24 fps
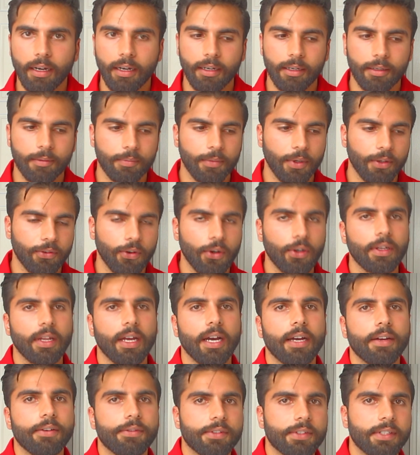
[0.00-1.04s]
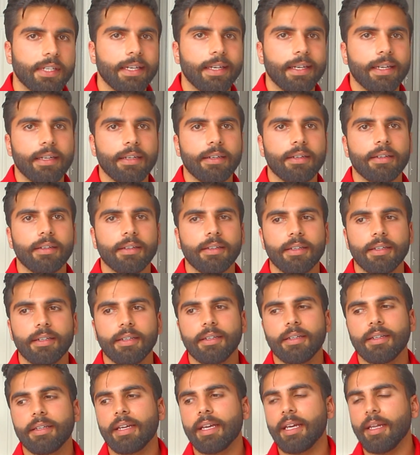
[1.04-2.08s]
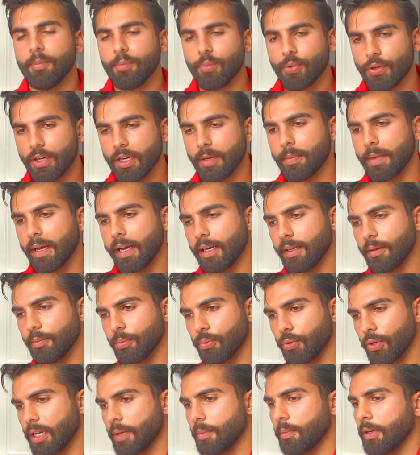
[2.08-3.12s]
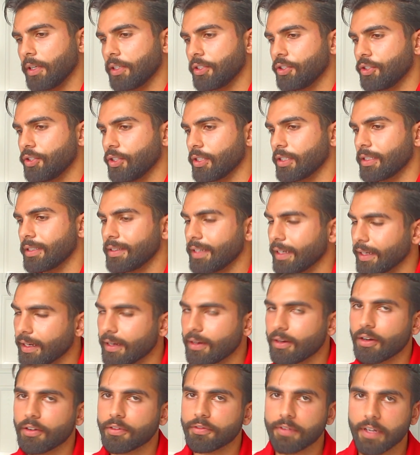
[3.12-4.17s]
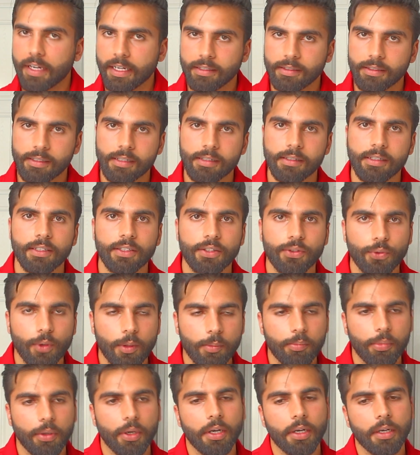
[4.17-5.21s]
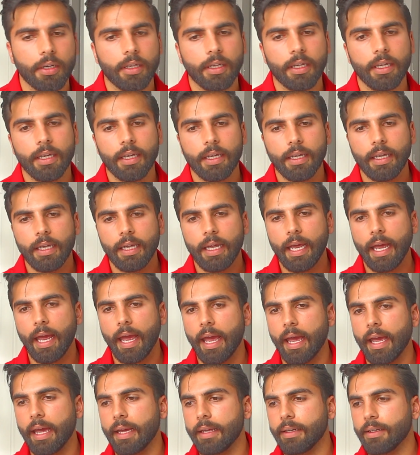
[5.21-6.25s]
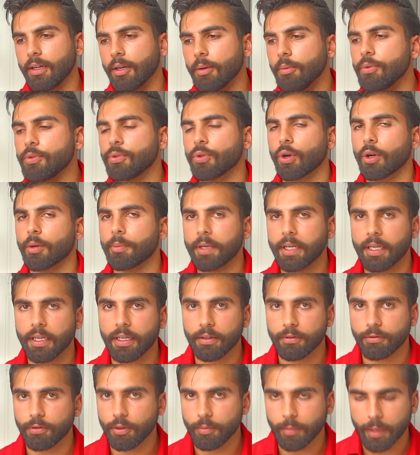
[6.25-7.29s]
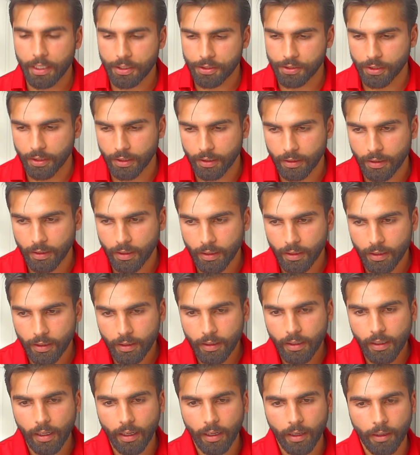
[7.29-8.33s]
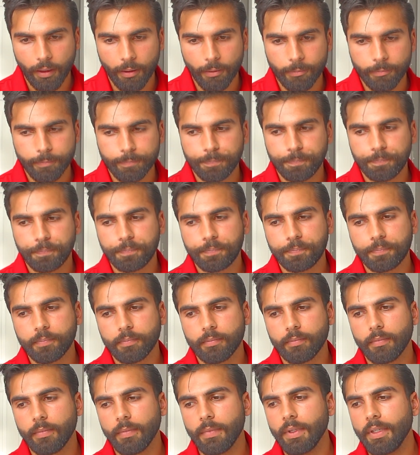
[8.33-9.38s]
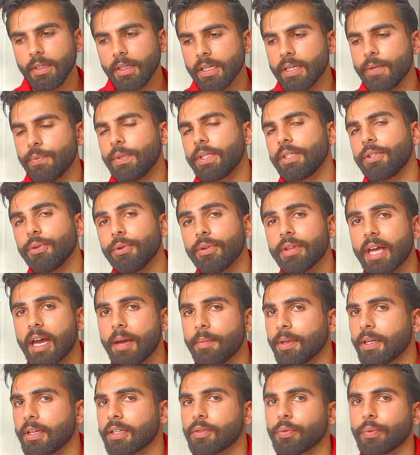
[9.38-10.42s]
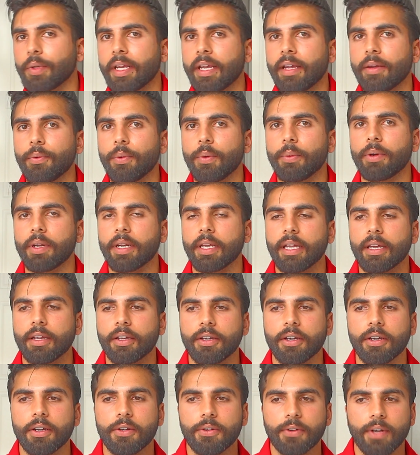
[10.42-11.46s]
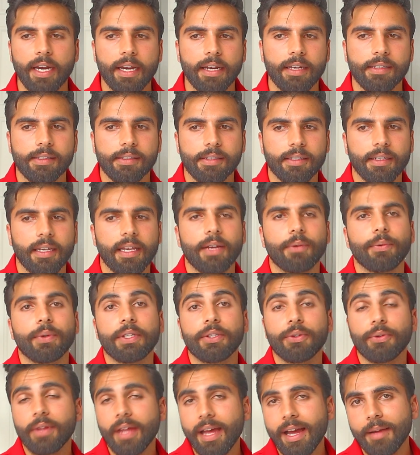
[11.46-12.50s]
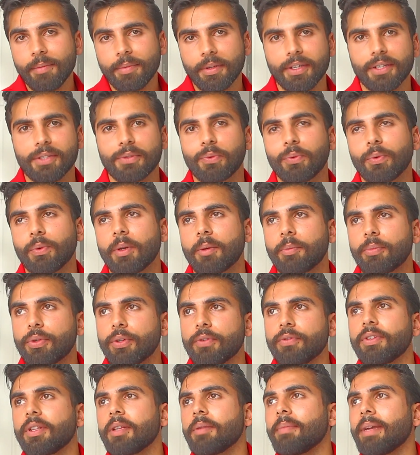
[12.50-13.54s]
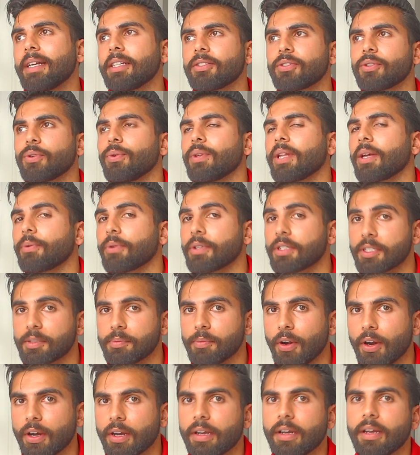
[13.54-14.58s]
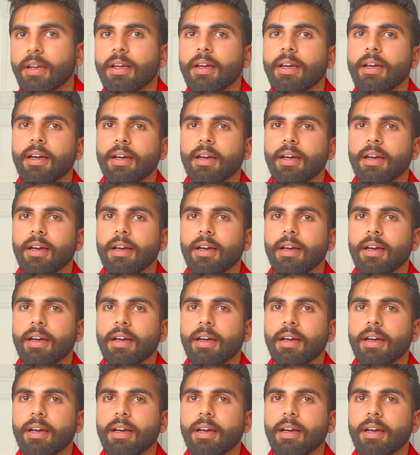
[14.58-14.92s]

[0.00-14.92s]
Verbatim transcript: um, of our lives in in pre-med, pretty much just digging our faces into a book and absorbing information. Um, and we do that because we want to get good grades, and we do that because we want to prove to the med school that we're smart.